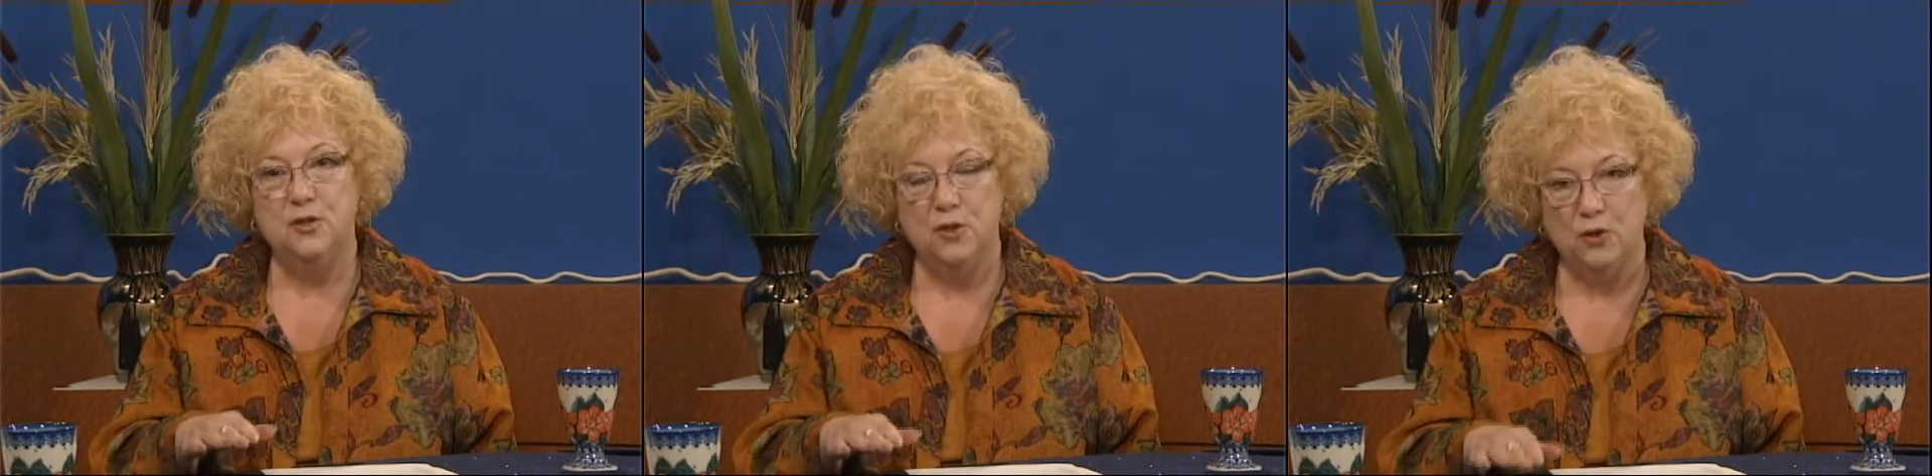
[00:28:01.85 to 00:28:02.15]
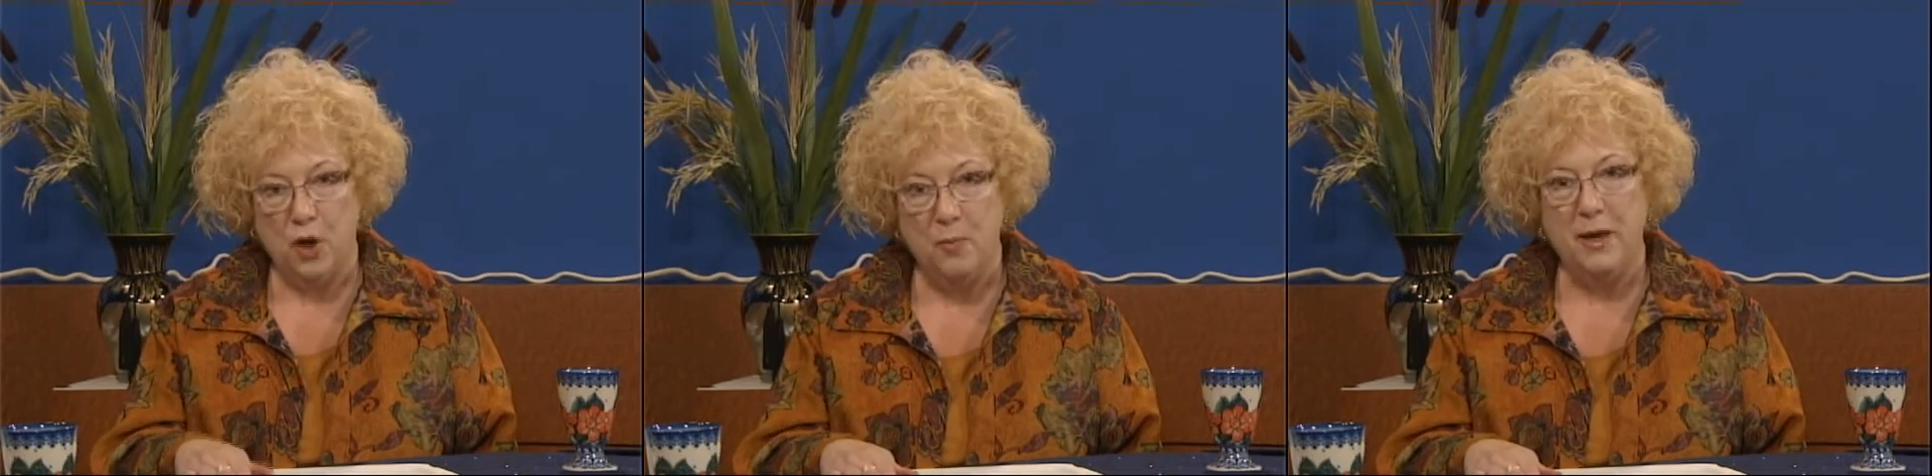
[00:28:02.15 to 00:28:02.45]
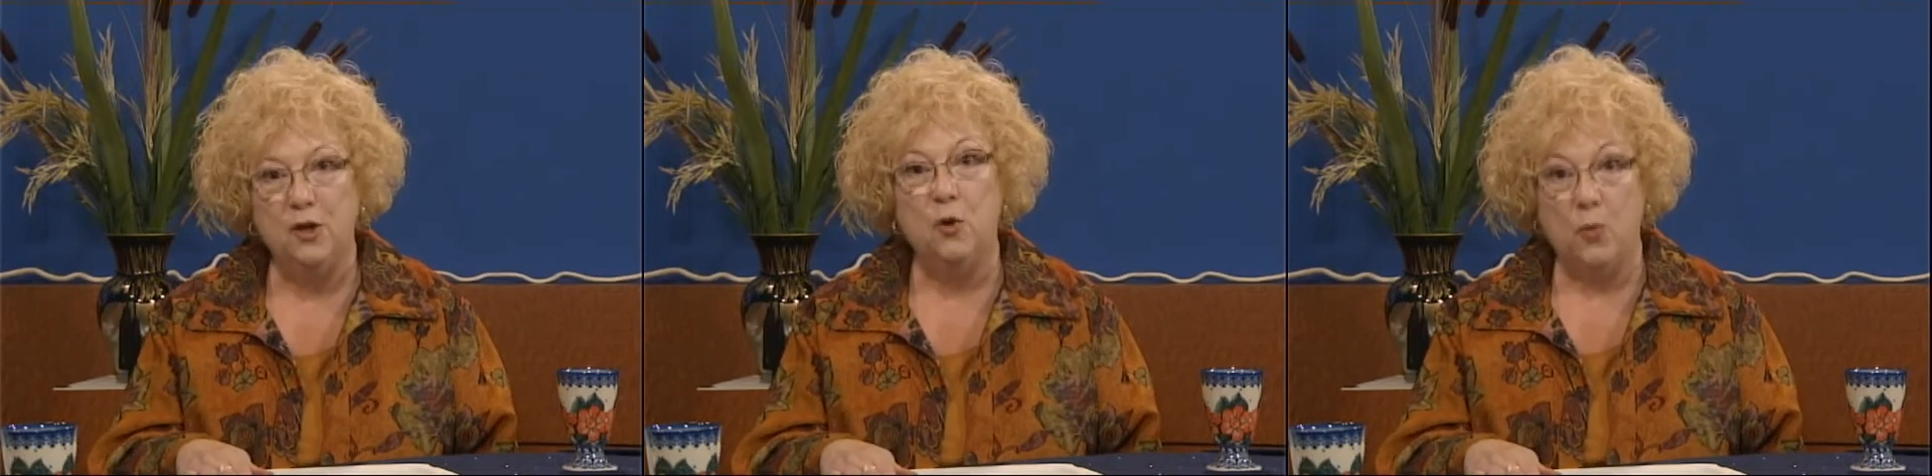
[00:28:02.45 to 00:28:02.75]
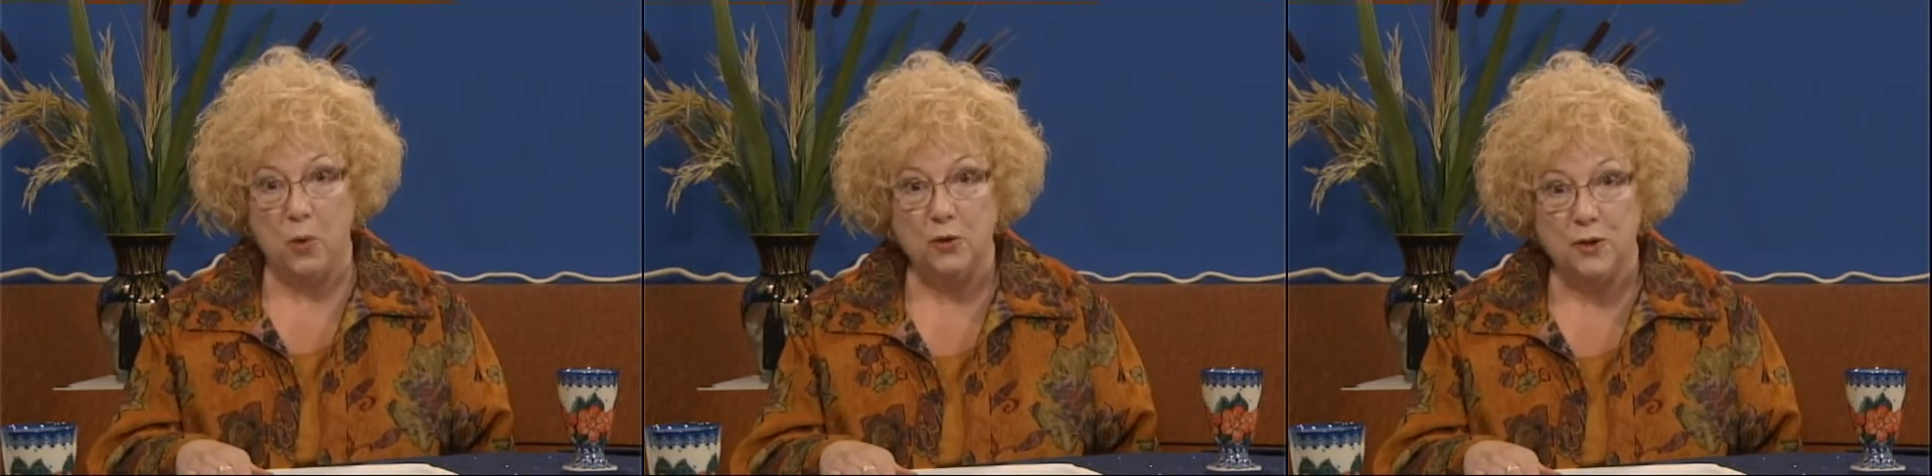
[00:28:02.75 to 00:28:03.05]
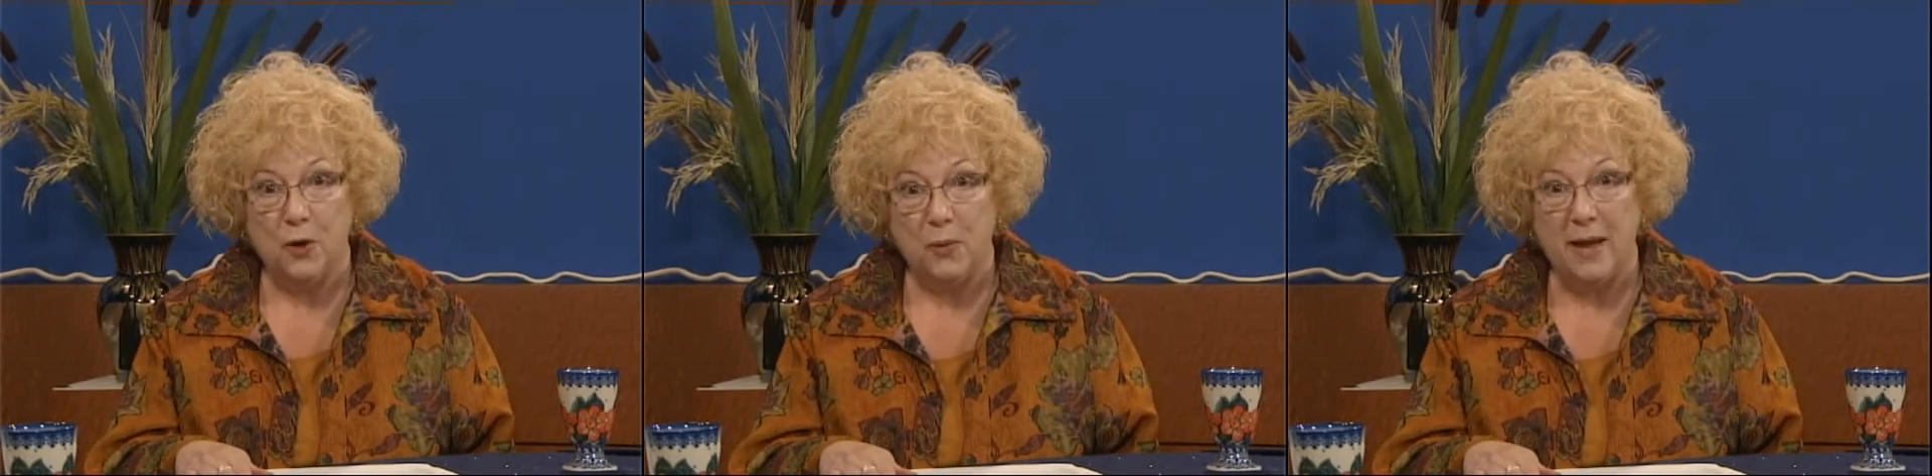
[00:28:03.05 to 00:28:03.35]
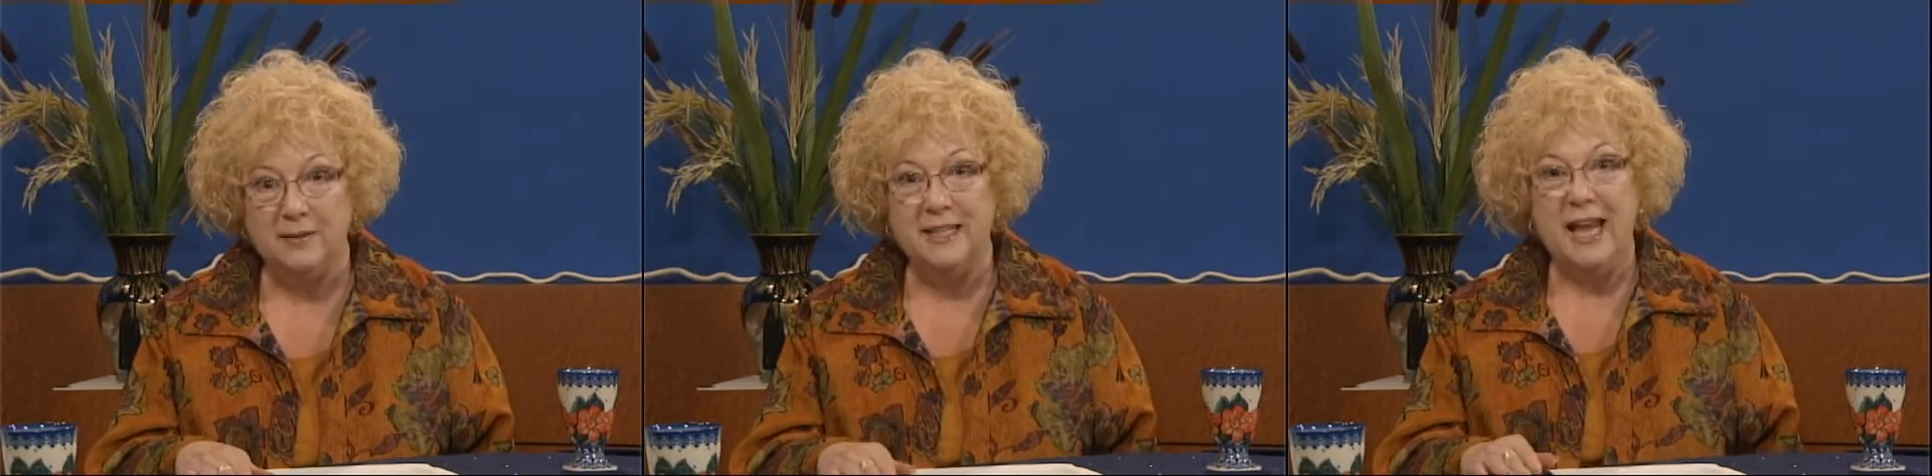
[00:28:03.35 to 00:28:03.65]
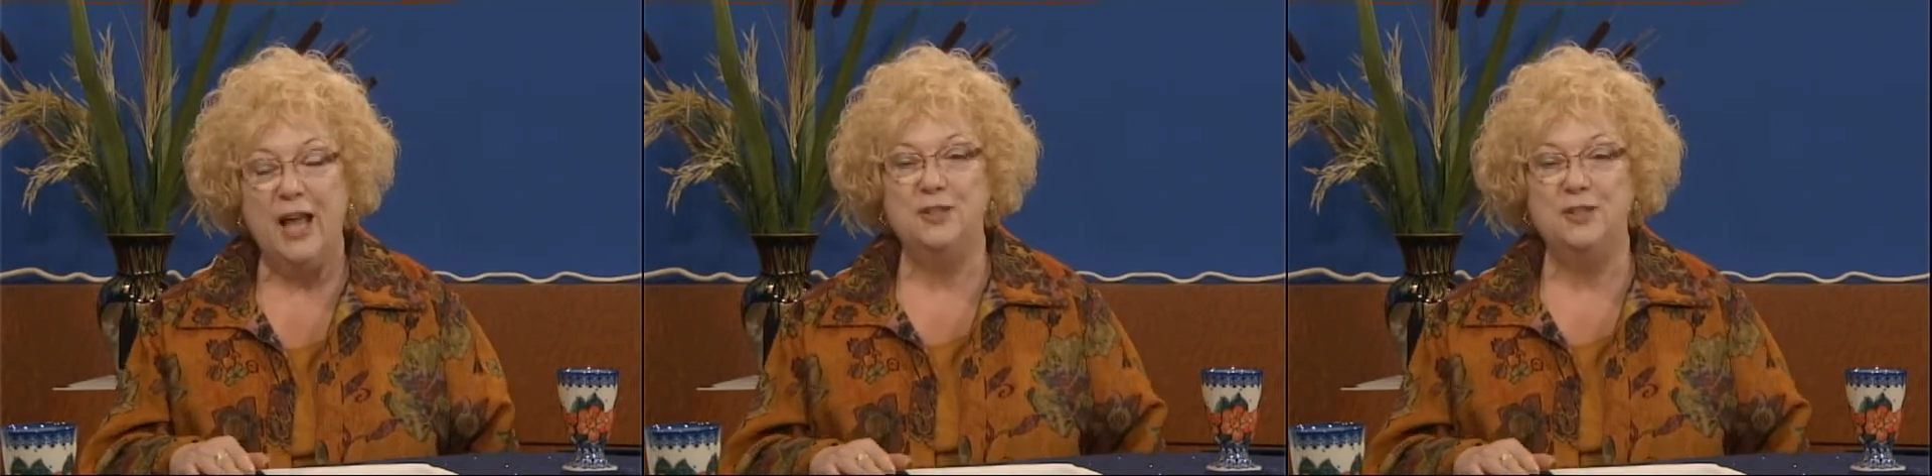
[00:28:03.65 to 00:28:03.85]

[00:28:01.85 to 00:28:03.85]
So go make your world go round.